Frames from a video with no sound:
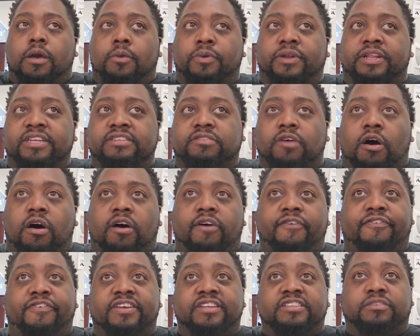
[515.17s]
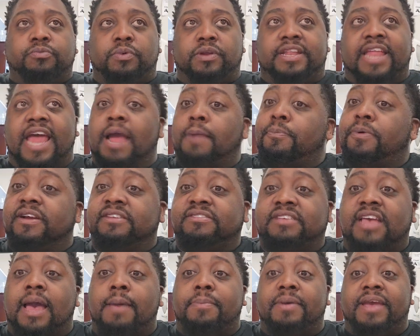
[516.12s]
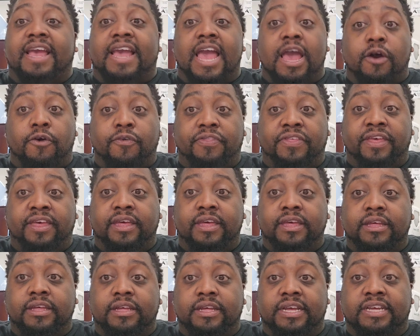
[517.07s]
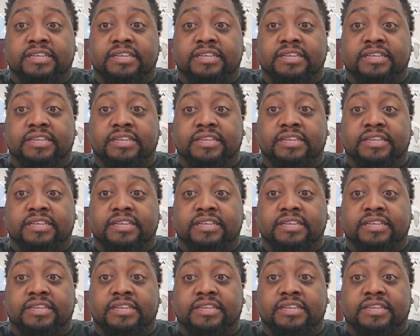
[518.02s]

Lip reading: With this offense, with Dak Prescott being healthy,